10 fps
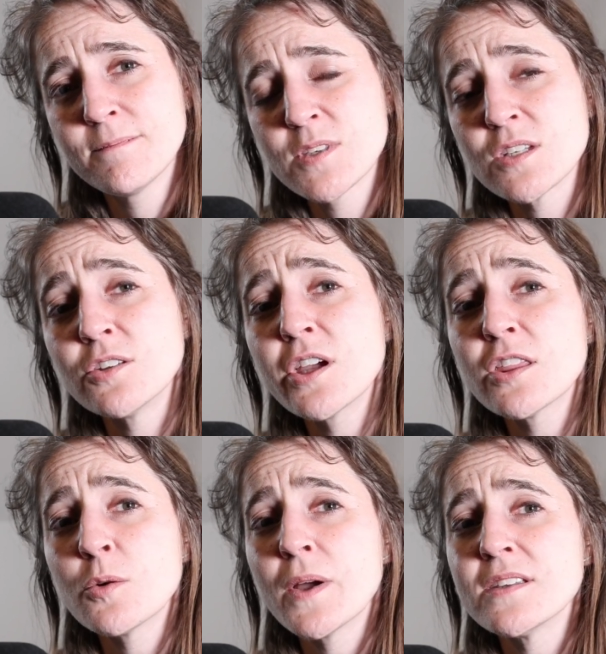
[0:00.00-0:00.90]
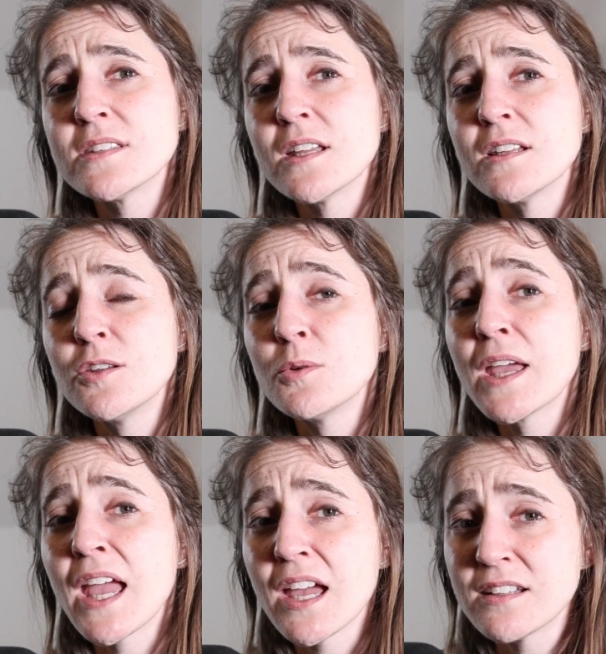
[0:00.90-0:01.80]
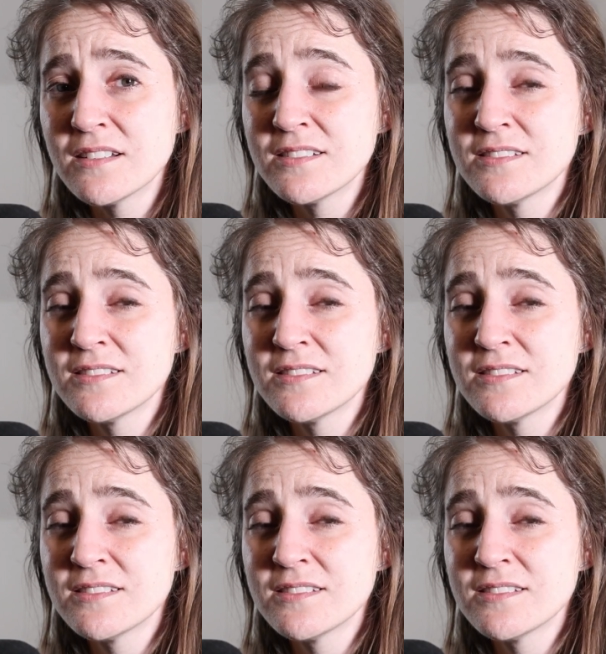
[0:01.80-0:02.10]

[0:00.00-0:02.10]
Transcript: So look at the ways that you can.